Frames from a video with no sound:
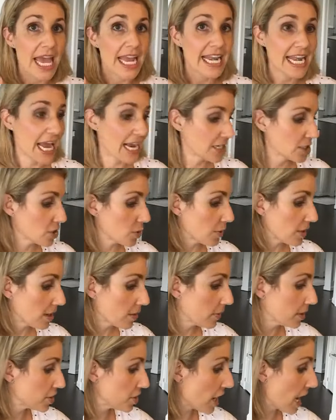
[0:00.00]
Next one I
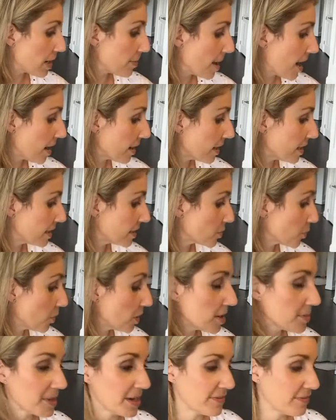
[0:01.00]
wanna chat about is
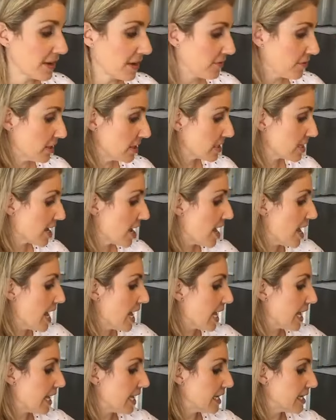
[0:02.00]
one of my favorites,
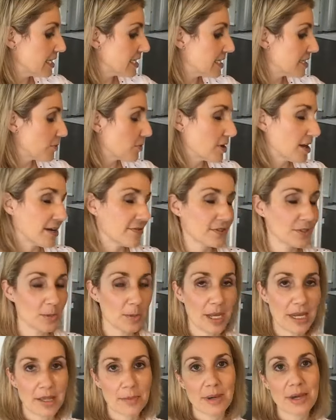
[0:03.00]
is, well, I have so
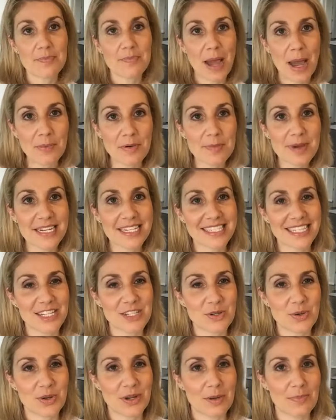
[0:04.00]
many, but peppermint
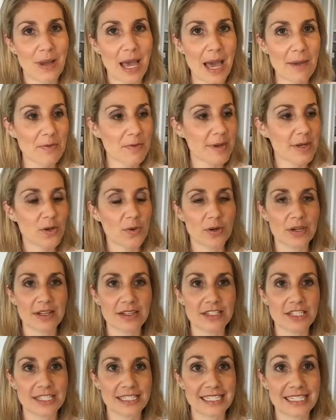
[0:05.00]
essential oil. Peppermint oil,
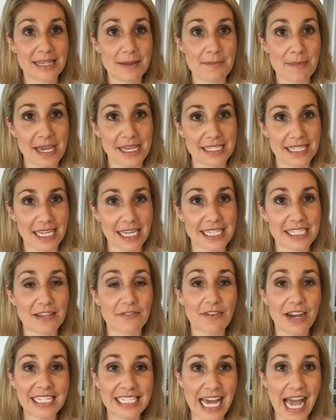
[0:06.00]
it just is amazing. It's a
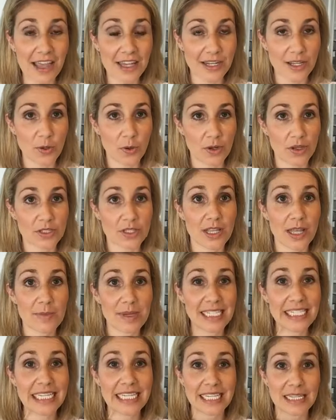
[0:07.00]
vitality oil, so that
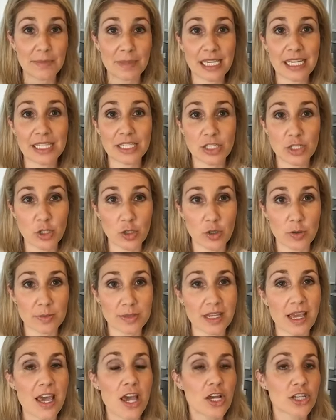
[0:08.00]
means it can be
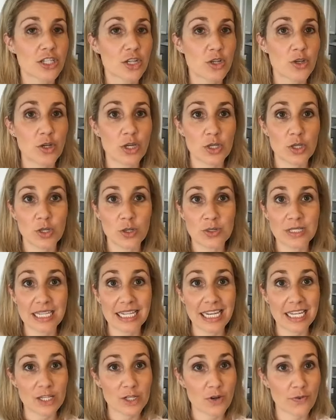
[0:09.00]
consumed. So you can use
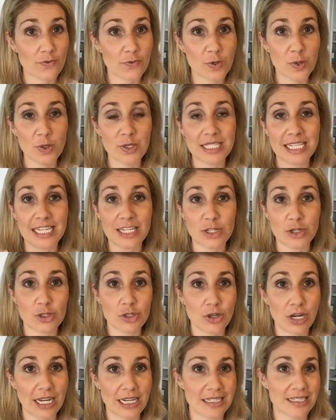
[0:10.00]
it in your foods and in your
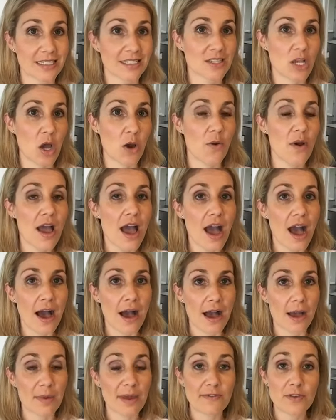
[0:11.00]
drinks. So
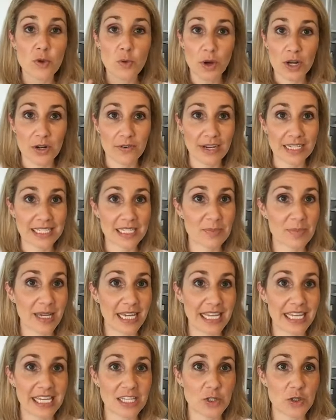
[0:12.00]
um, if you want a recipe, I
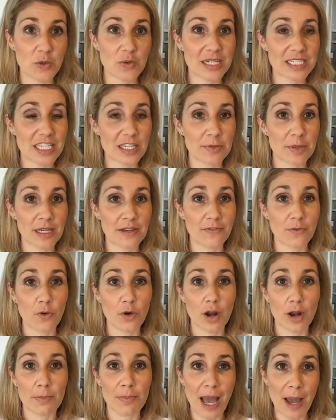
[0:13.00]
can get you a recipe
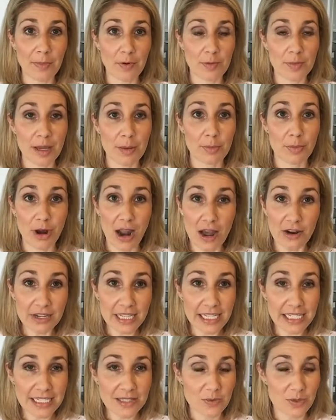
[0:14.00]
for peppermint
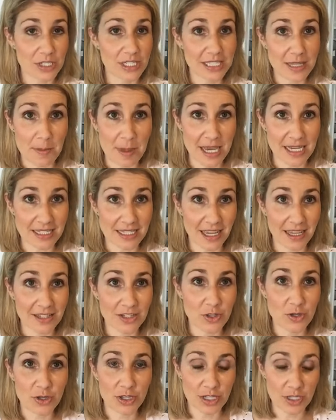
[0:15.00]
brownies, which is amazing.
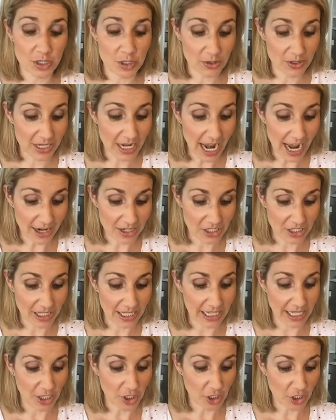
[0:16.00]
So you can use it
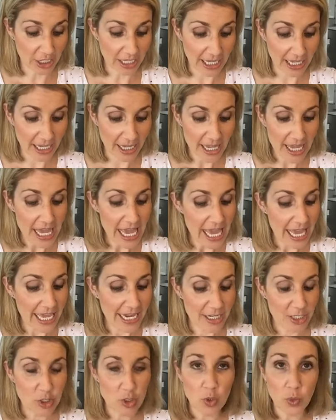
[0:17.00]
actually in cooking.
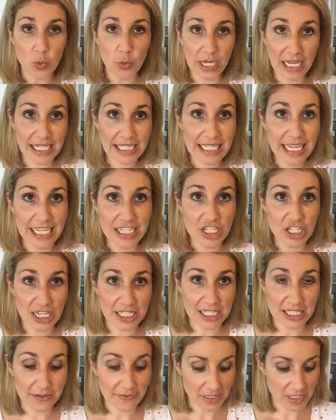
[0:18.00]
It is great
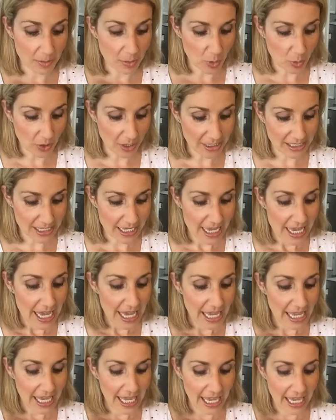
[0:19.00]
digestive support.
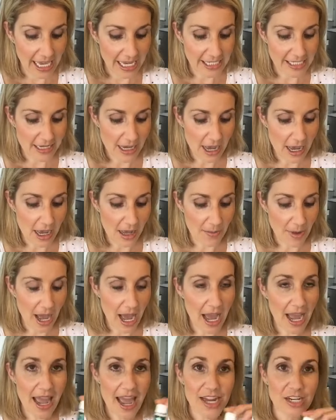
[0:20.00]
And um,
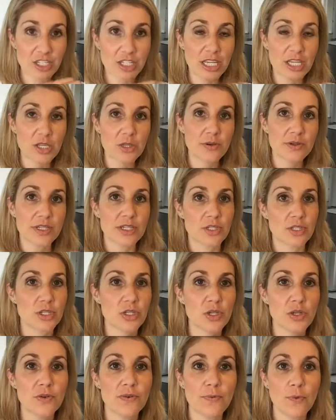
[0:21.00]
I actually use it
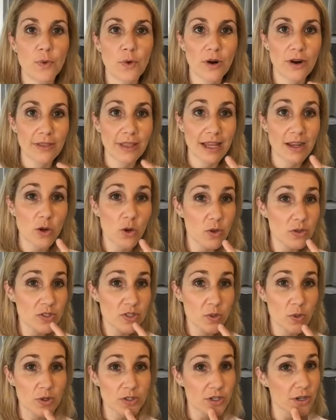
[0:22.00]
too for like cold
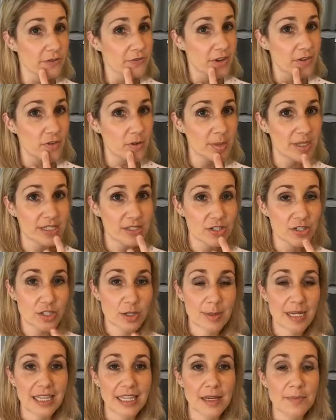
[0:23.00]
sores or fever blisters
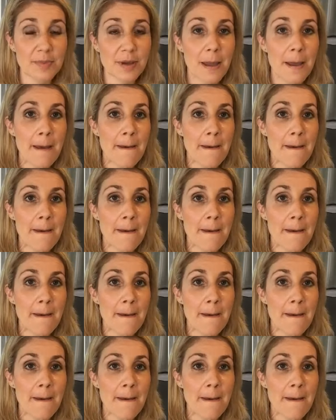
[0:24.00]
on my lip.